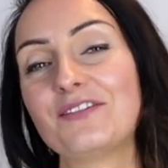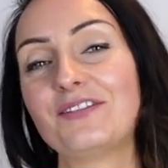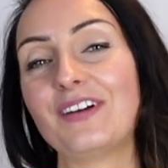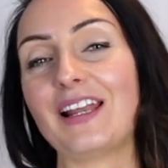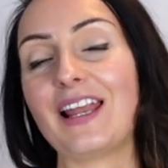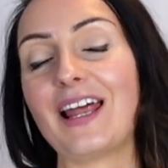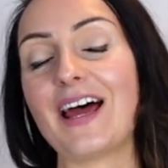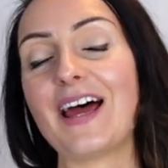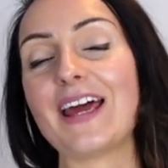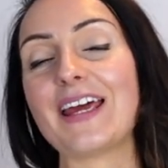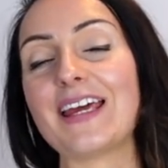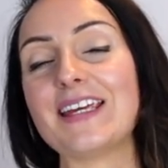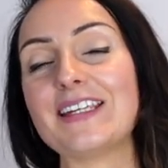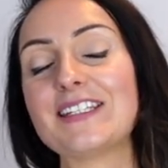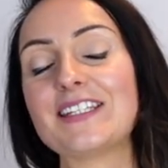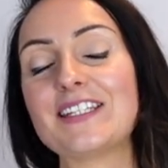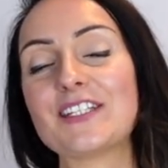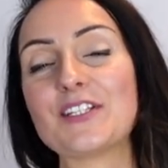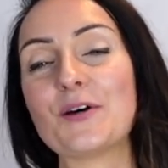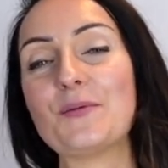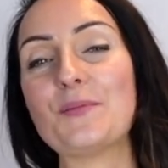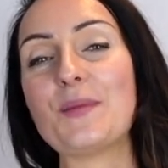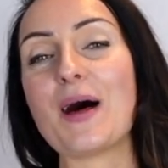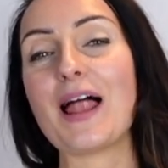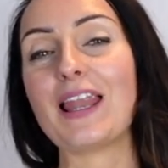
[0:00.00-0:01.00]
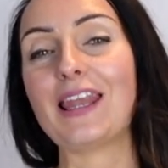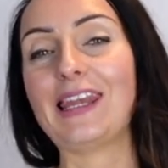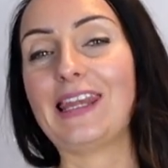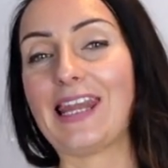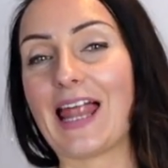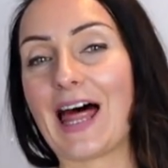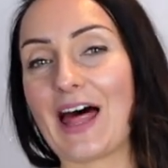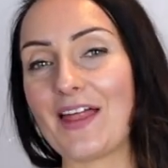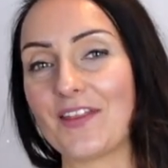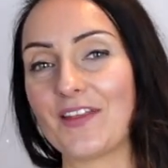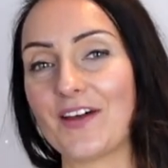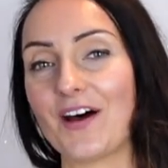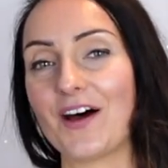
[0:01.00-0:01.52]
filler is some
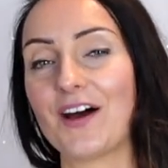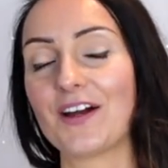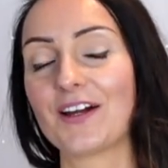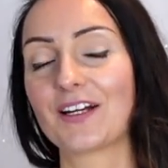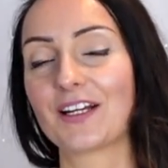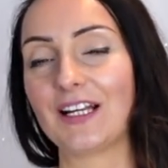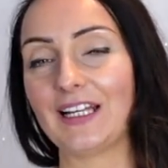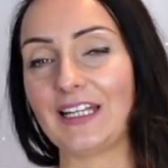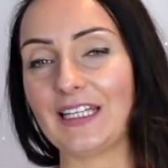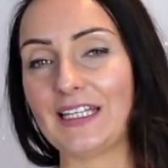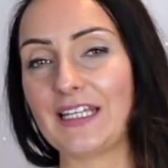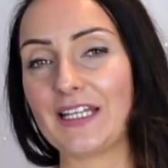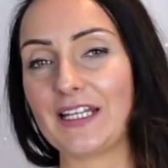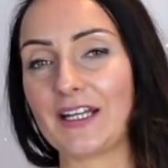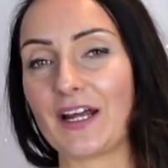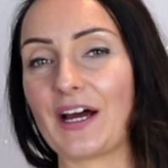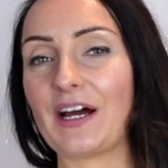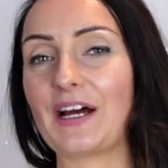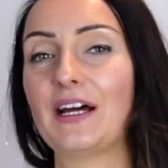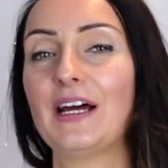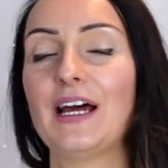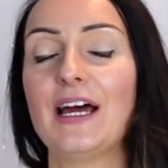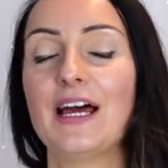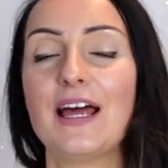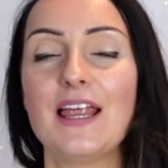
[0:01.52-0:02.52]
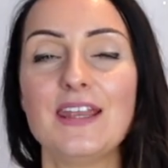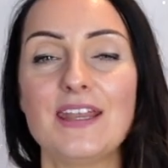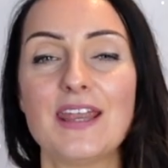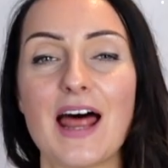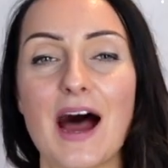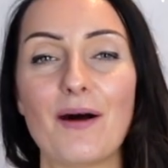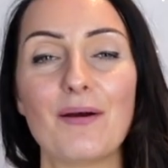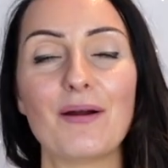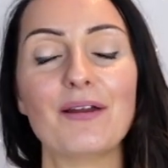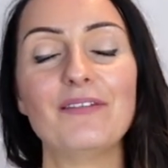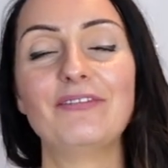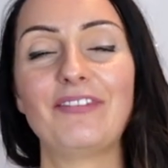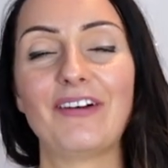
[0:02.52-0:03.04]
leather cleaner.
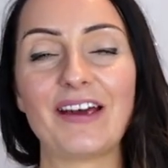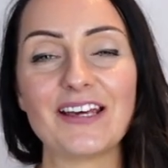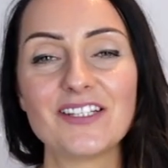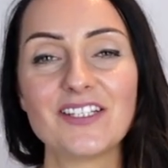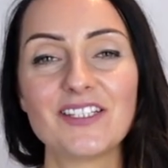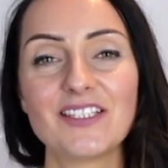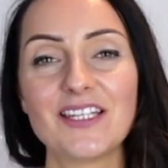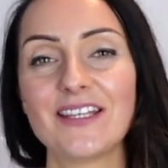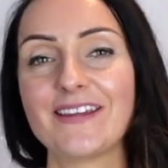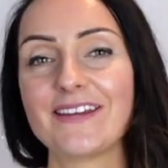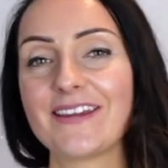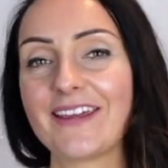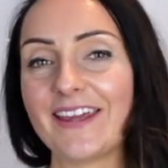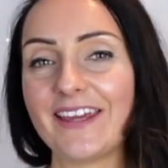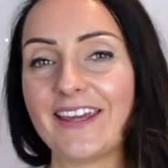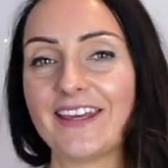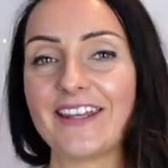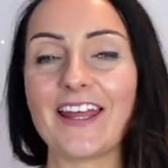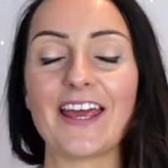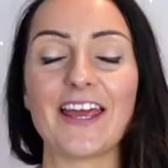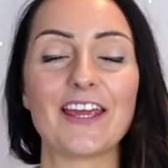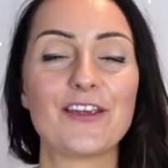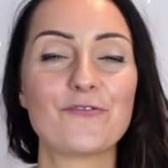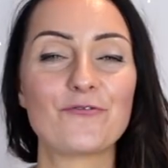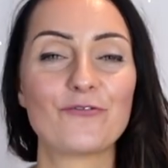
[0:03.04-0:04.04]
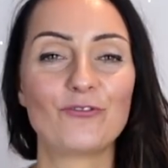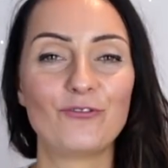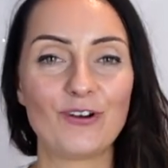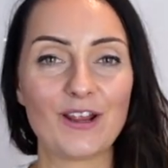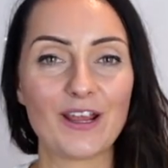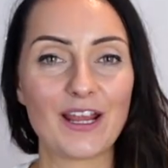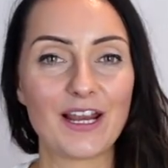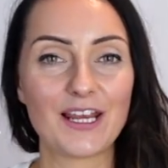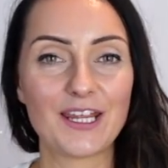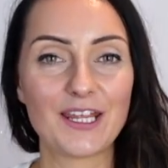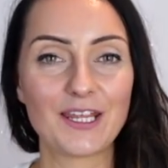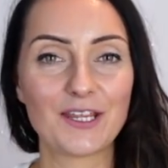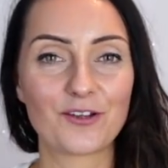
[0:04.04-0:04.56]
Now, investing in a
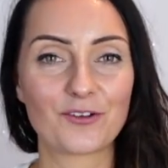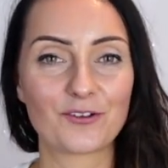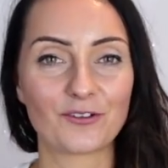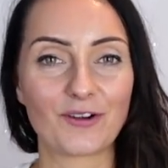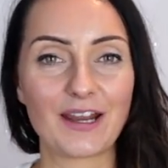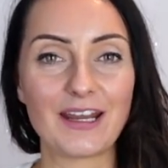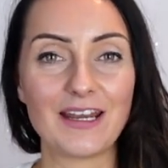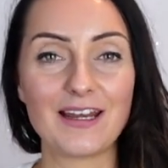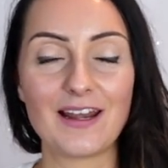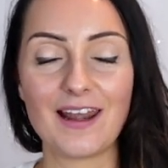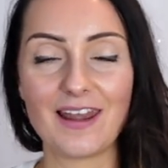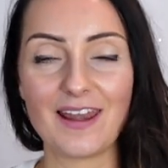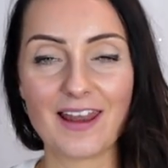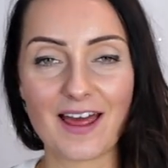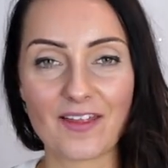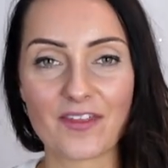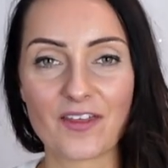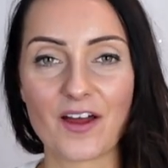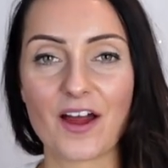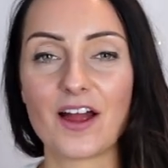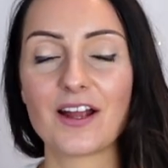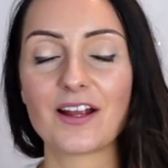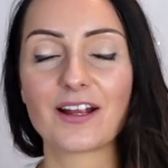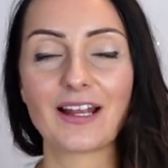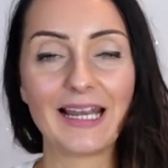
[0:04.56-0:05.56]
really great leather